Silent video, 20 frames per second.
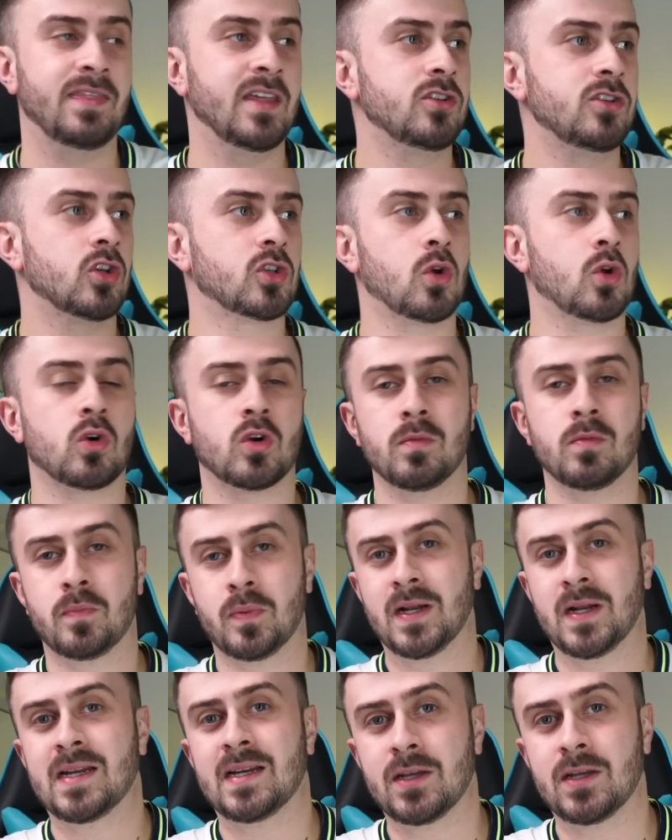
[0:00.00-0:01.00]
they just got
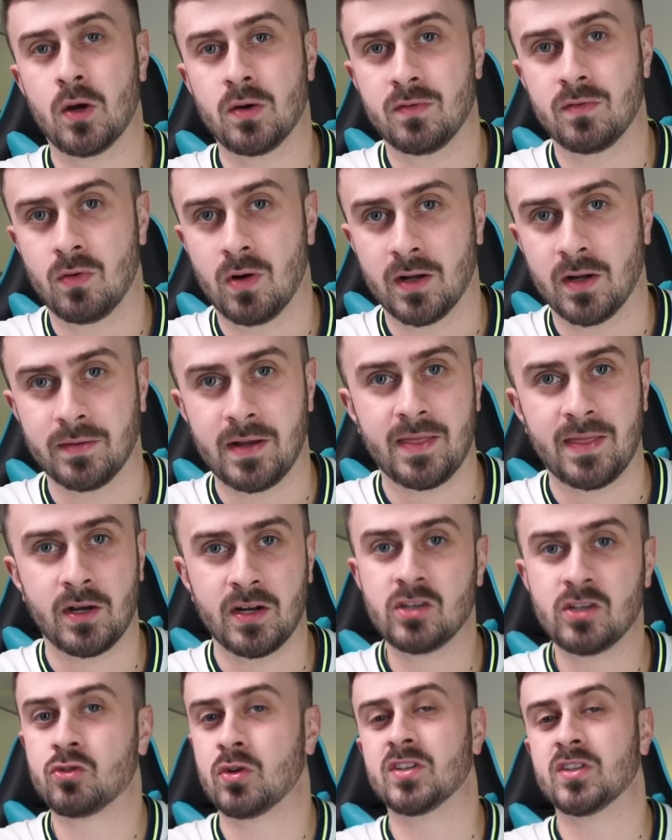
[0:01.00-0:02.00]
completely overrun. And
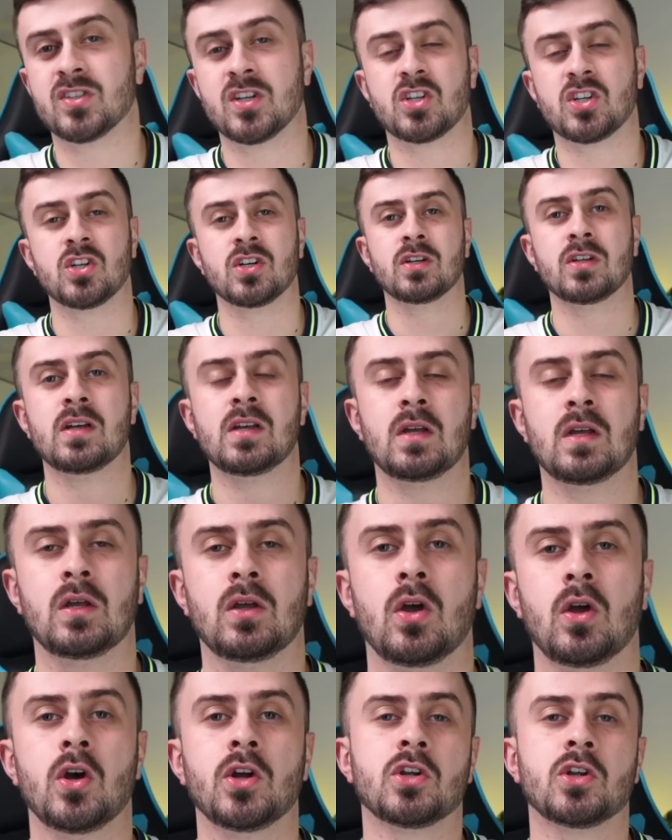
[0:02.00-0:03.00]
then in transition,
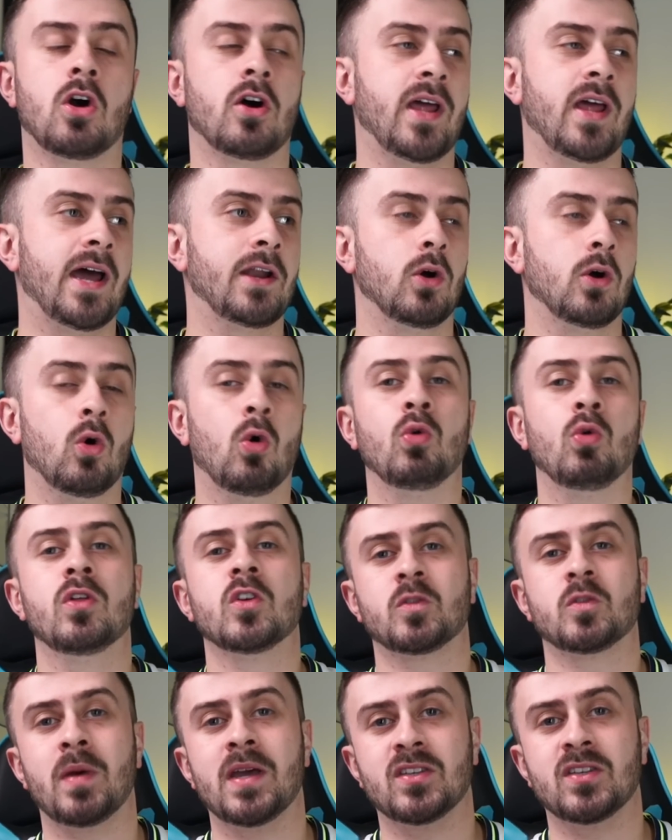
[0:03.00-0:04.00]
Odegaard had all
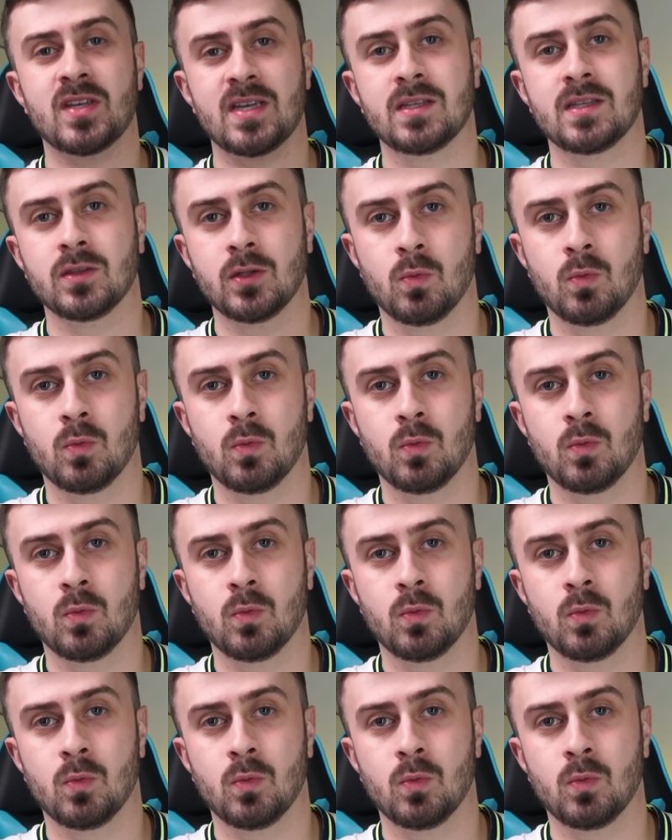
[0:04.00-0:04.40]
the space in the